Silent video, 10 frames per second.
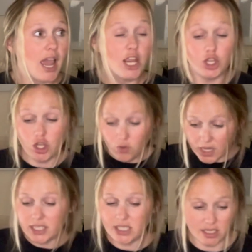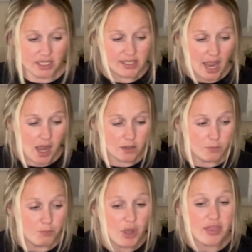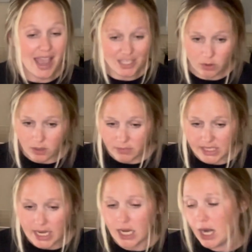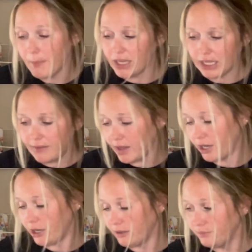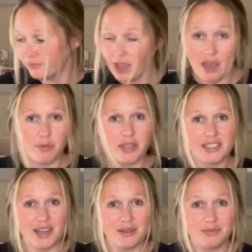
And you get to decide. But that's what I'm saying. I'm going to leave it here. Have a blessed day.